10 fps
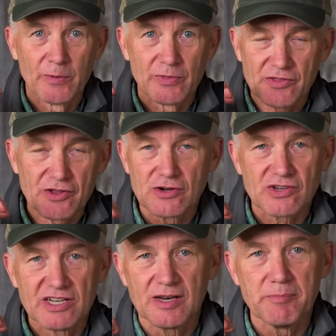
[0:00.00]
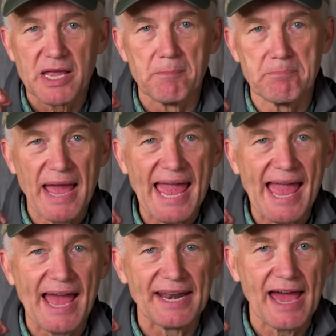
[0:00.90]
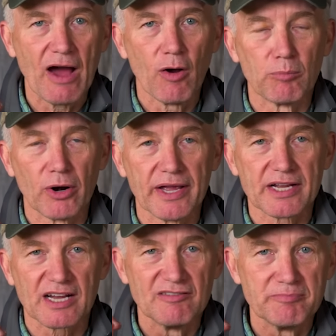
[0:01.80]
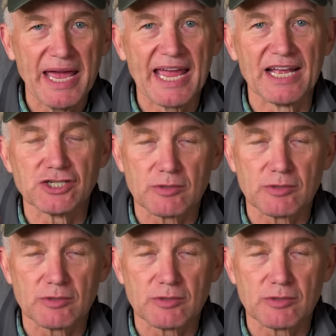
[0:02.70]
that there's getting to be a bad outbreak of mange